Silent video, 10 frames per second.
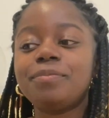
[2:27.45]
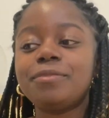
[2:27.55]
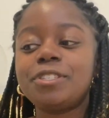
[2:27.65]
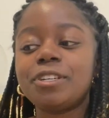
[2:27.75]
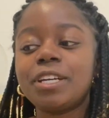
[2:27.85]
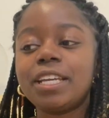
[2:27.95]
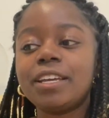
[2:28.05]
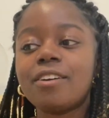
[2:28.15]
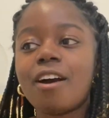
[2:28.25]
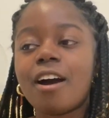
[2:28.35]
during
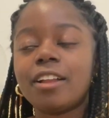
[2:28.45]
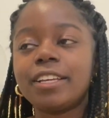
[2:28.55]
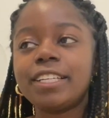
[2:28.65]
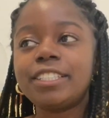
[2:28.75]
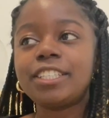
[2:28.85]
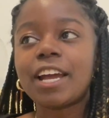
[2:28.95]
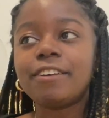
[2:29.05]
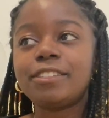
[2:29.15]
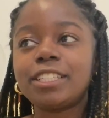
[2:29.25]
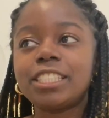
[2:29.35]
college I
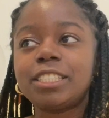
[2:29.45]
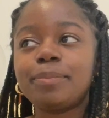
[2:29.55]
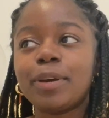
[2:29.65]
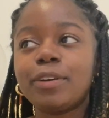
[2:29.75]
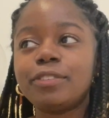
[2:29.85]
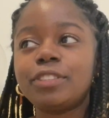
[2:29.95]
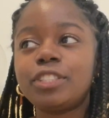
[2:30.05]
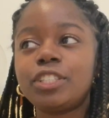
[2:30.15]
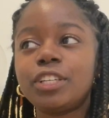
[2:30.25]
was exposed